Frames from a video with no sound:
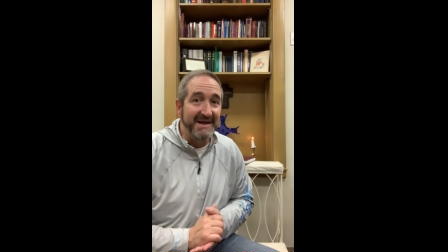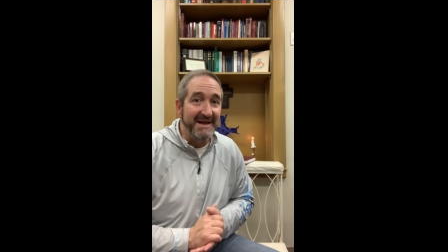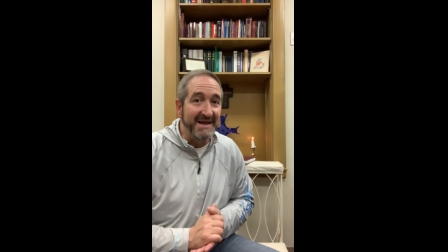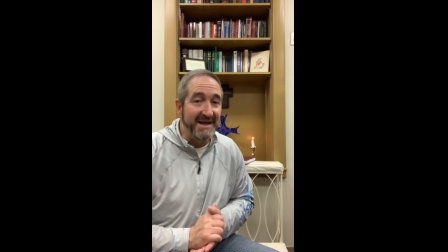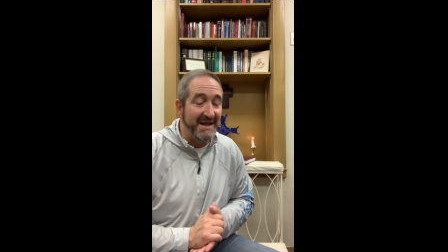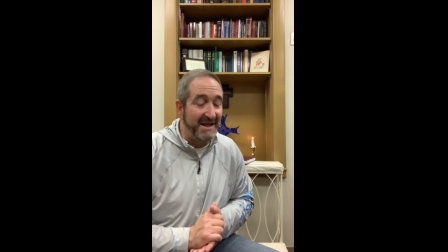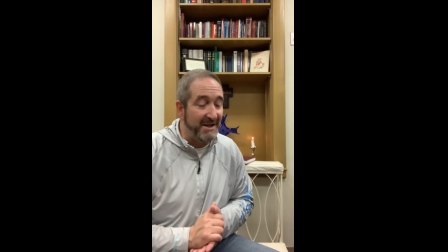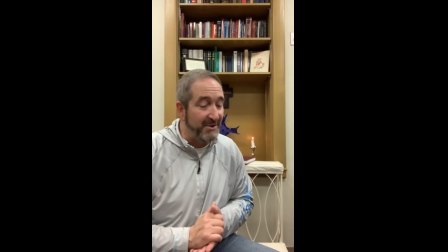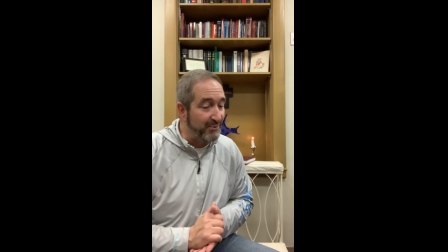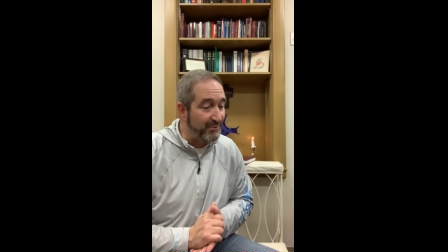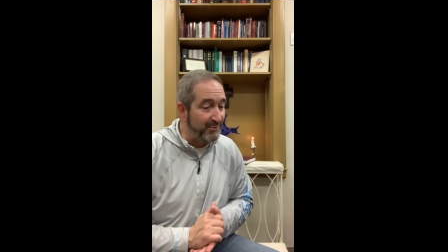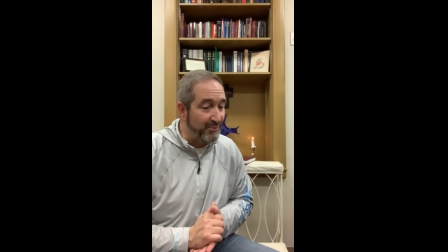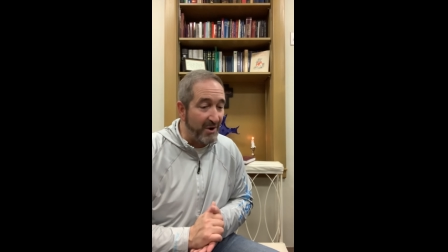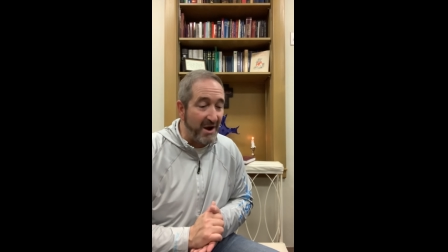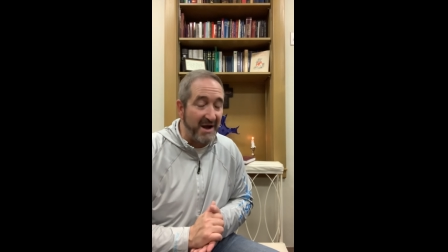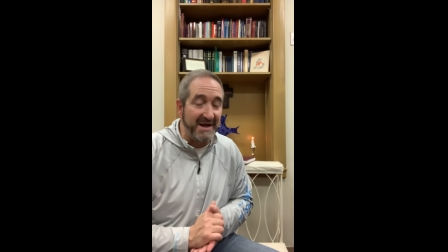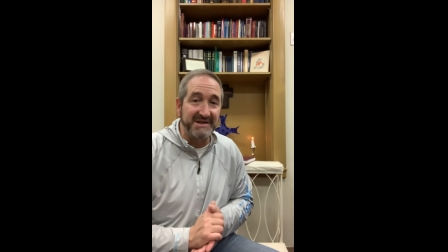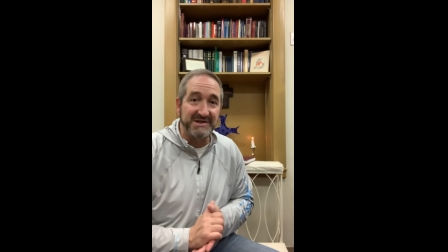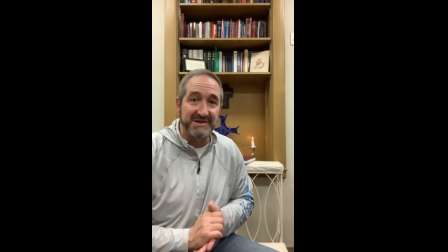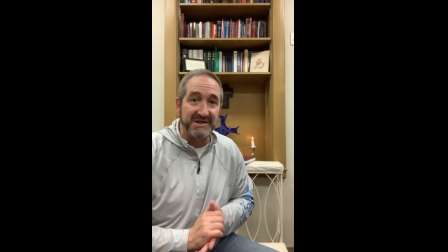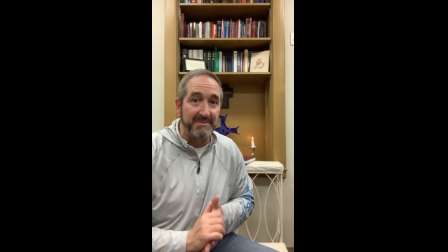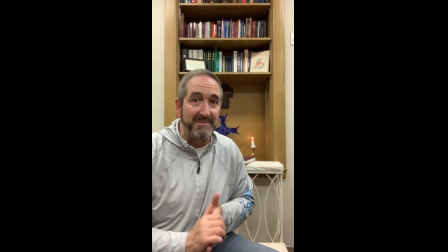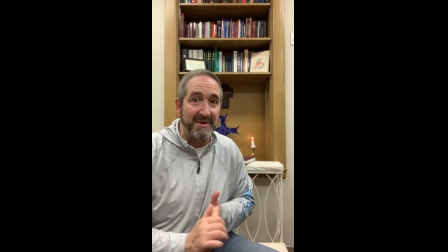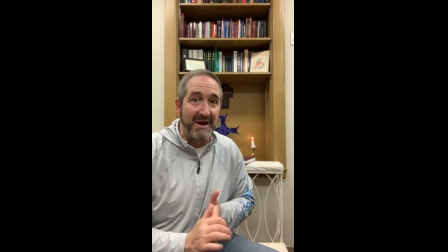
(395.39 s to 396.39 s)
he
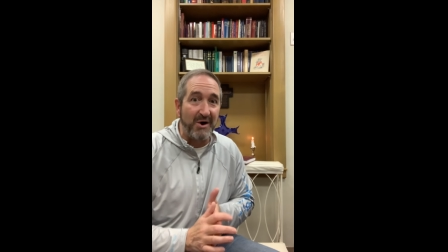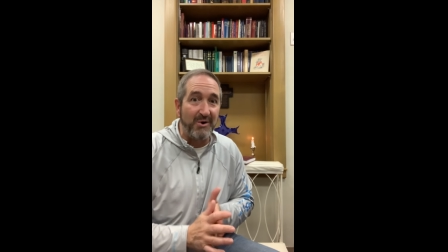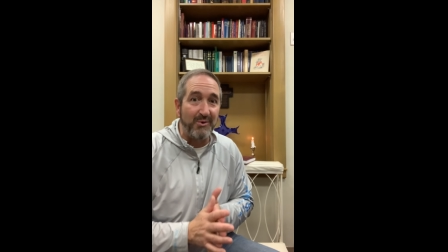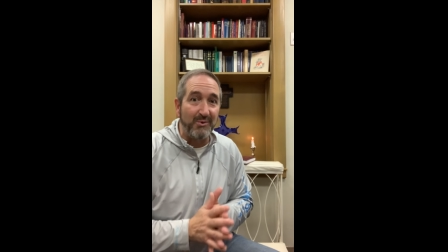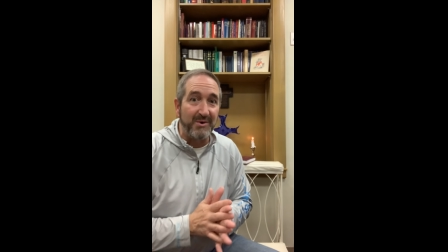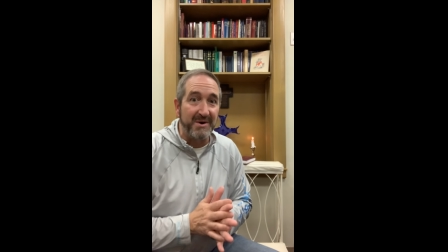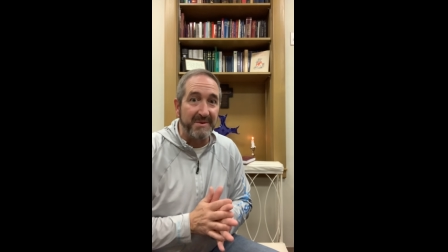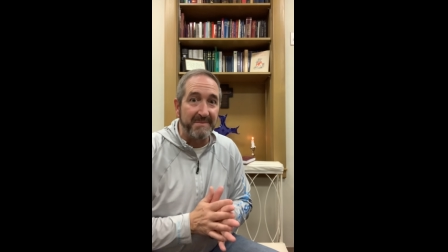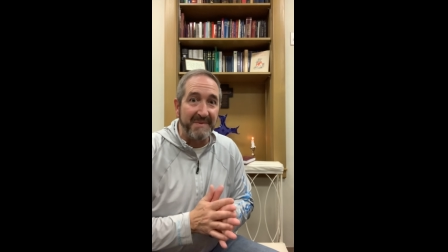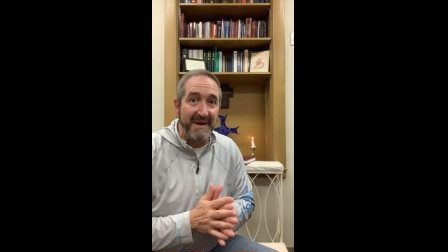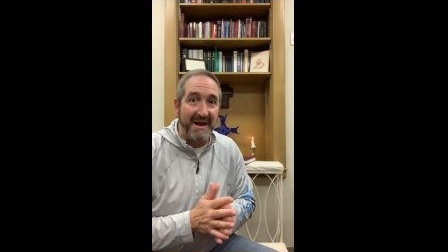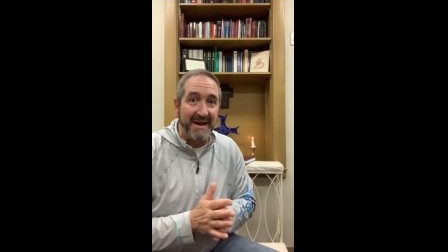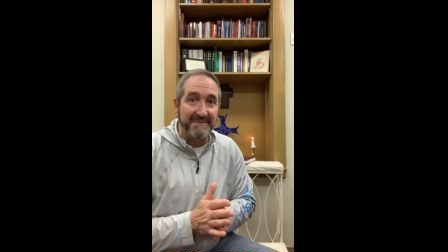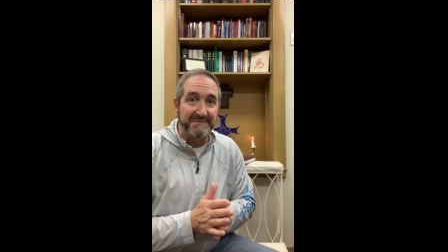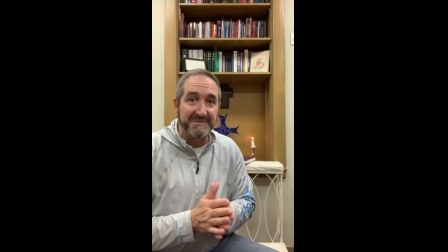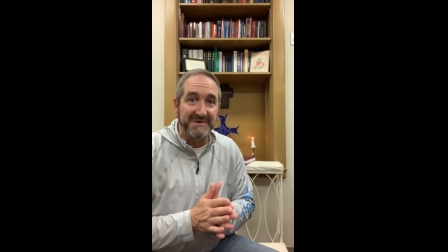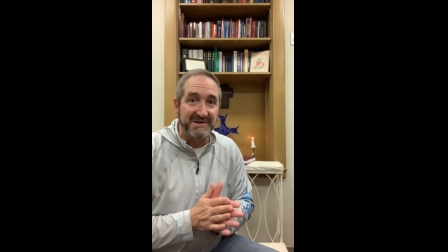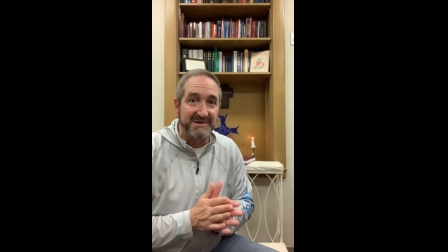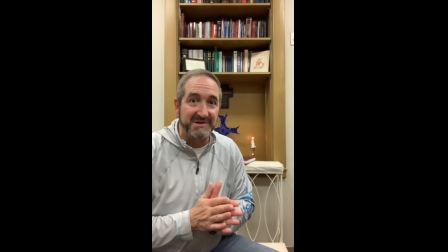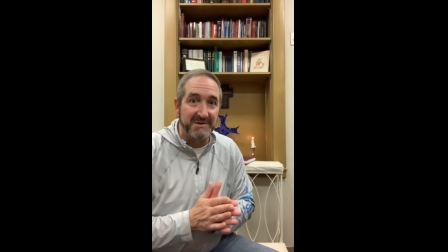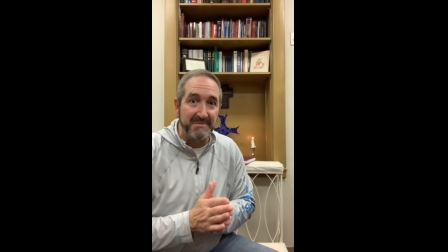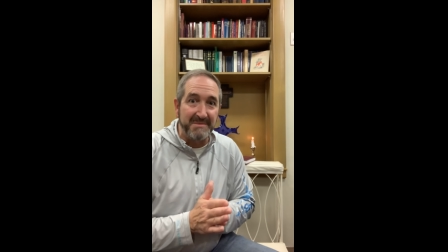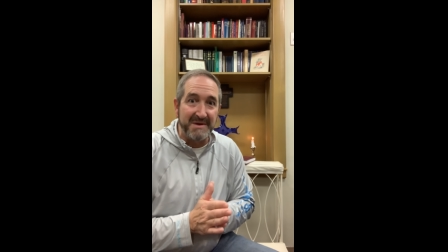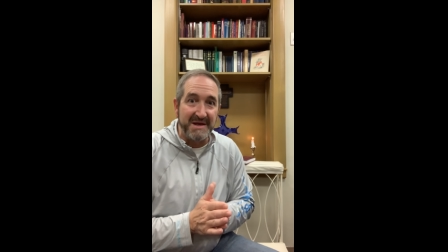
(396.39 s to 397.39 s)
writes about what
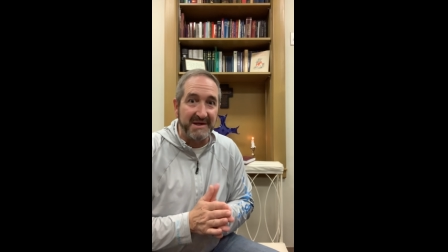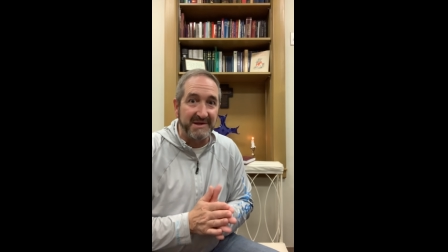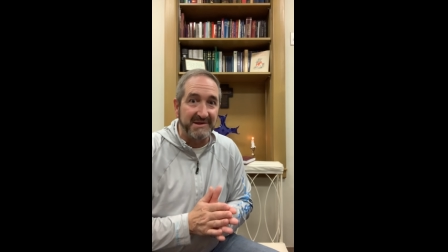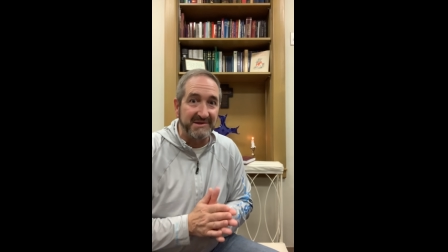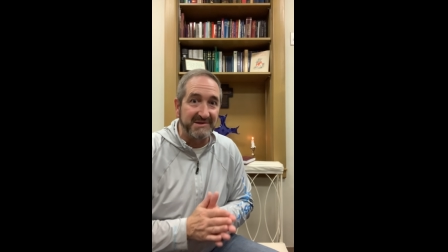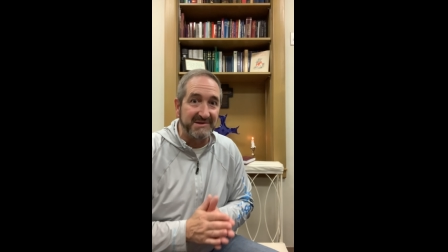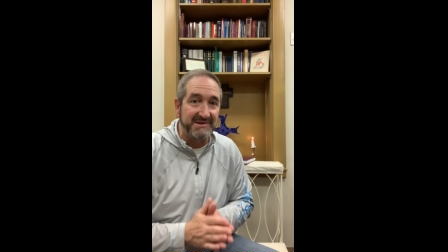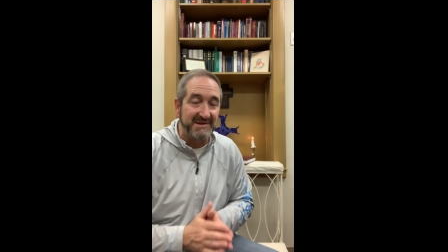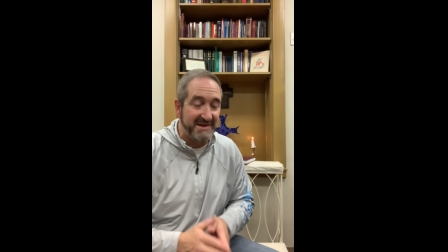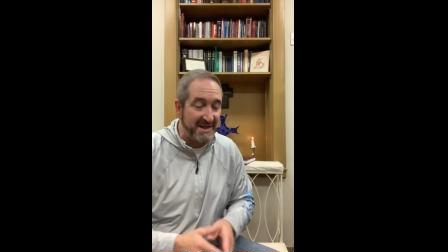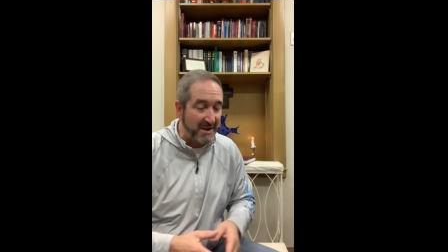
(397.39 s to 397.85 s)
baptism is,